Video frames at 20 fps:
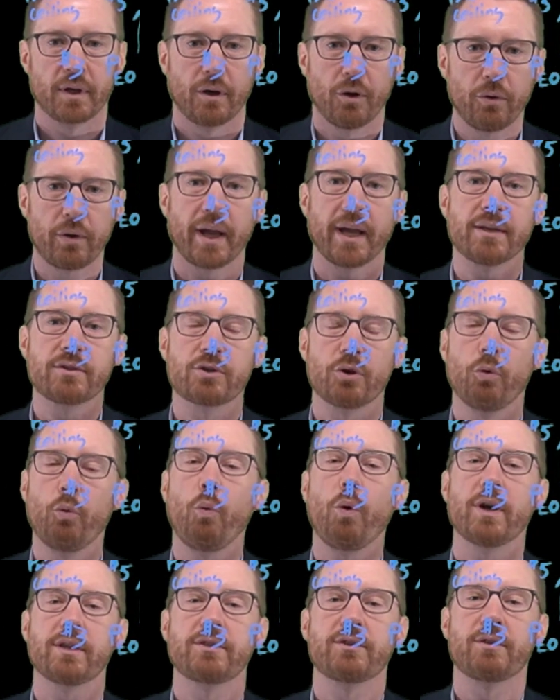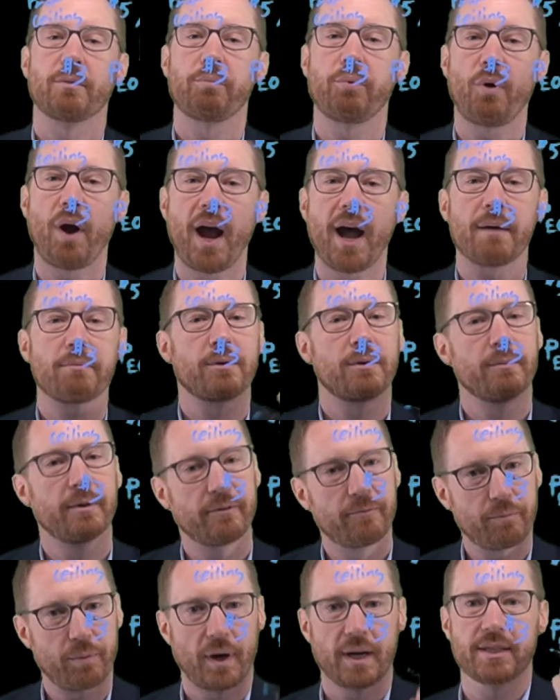Okay, so what's the problem
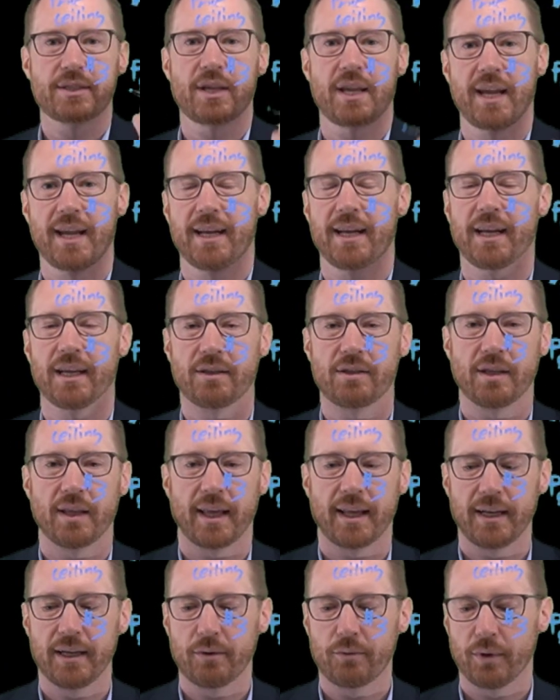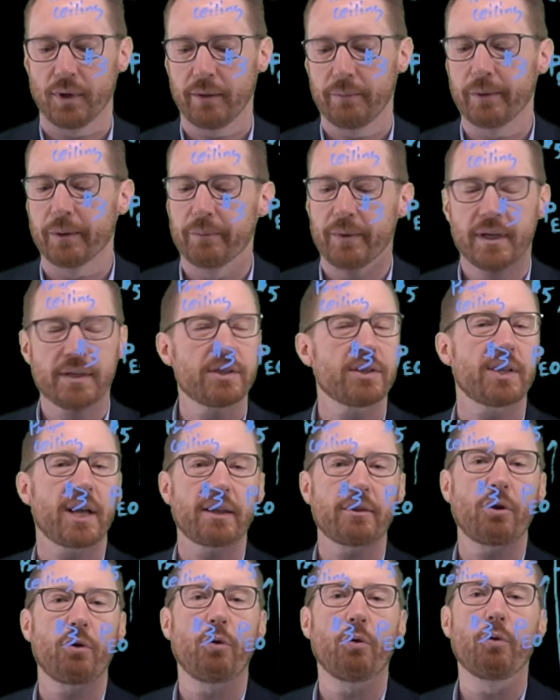if price can't get to that equilibrium? Isn't
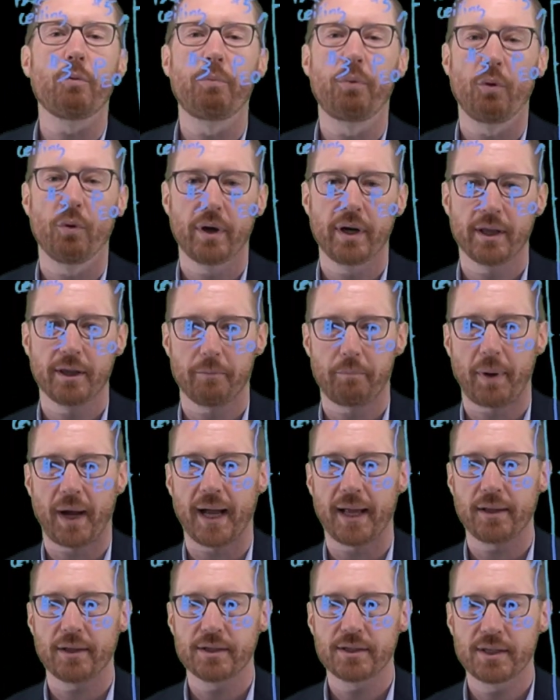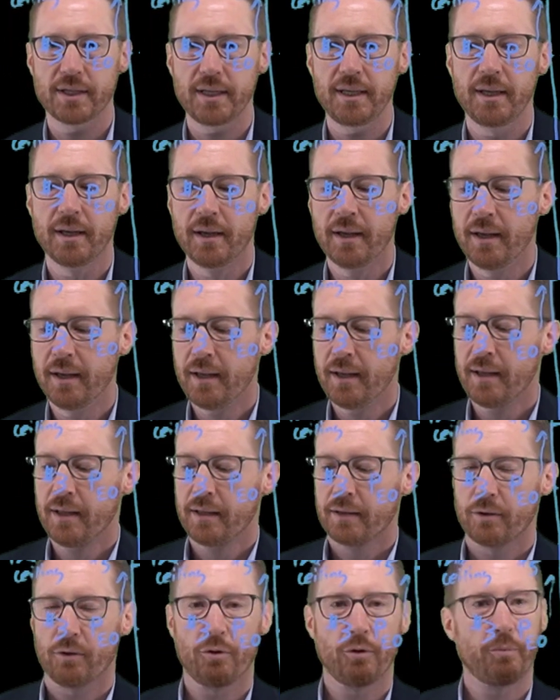that the whole point of the policy?
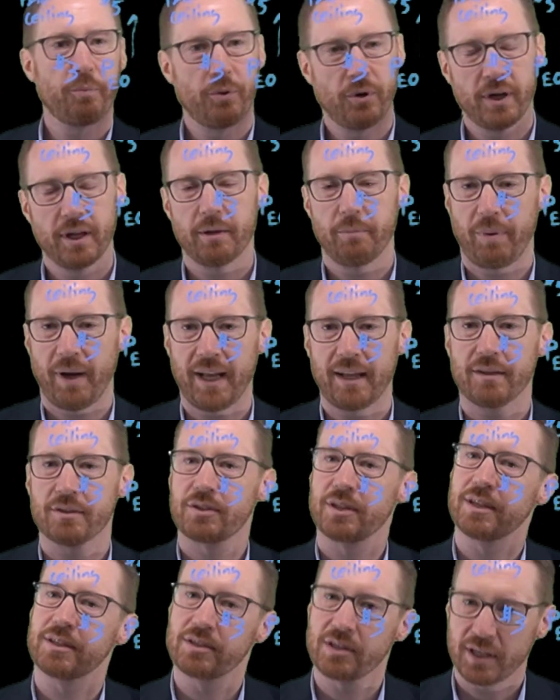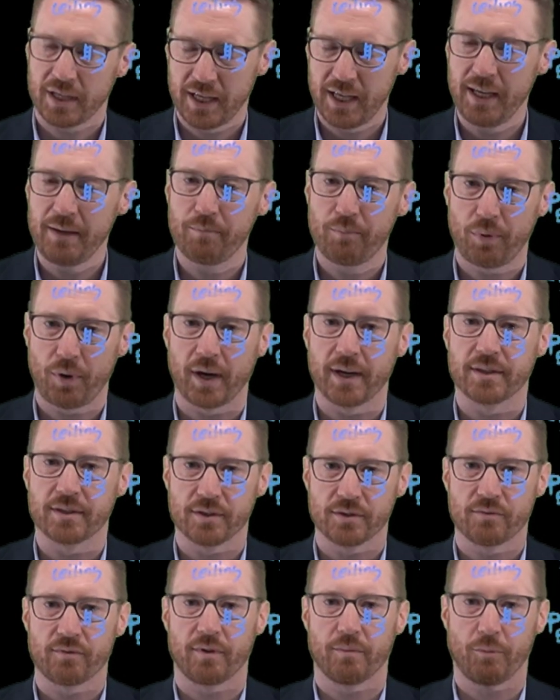The whole point of the policy is to keep
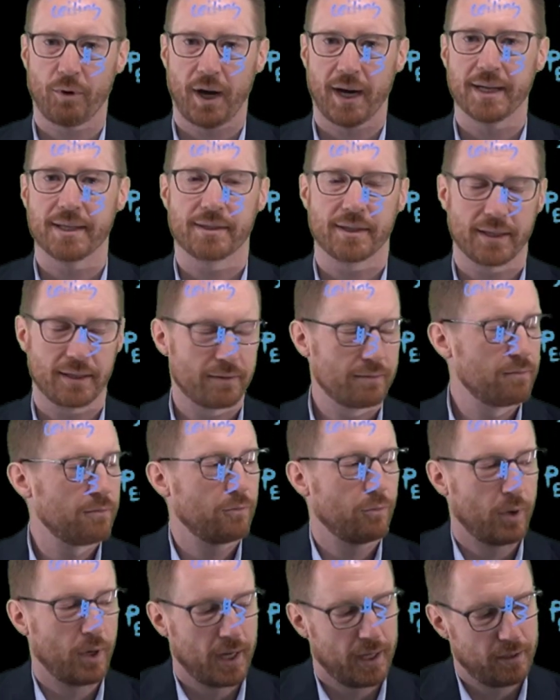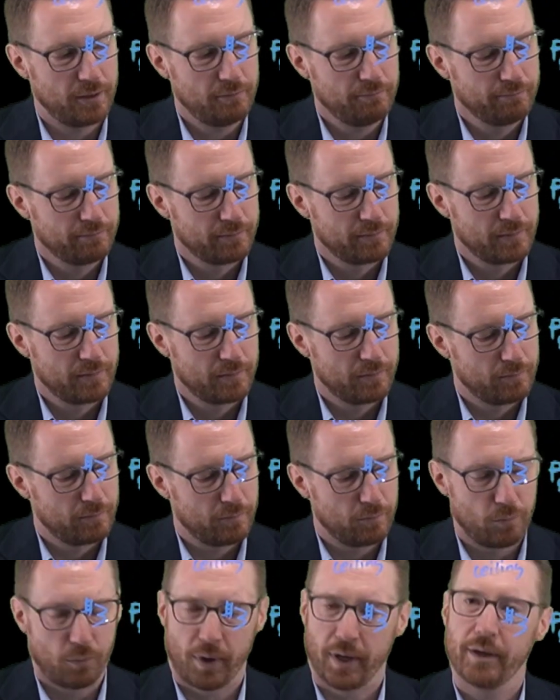prices from rising. Well,
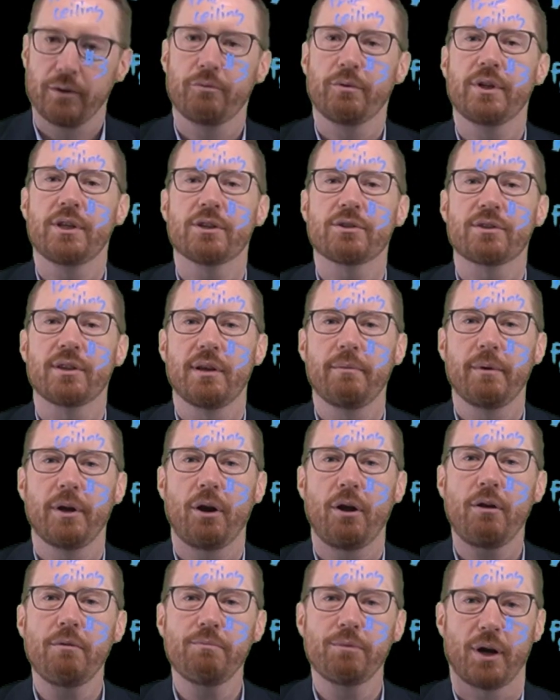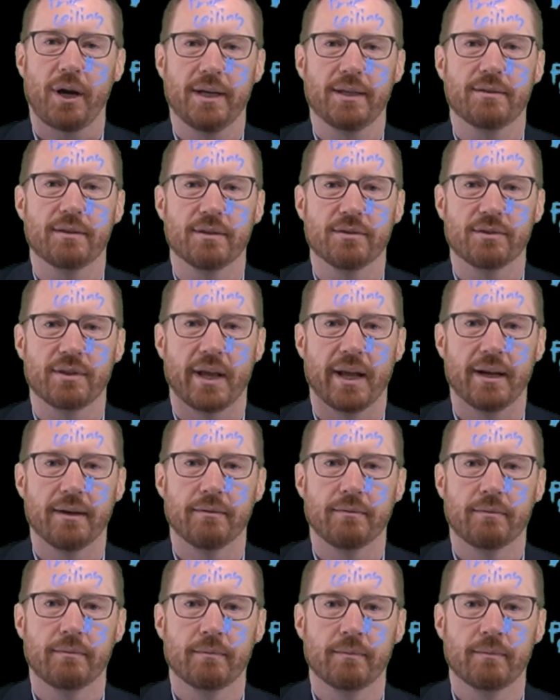why don't we just limit all prices then?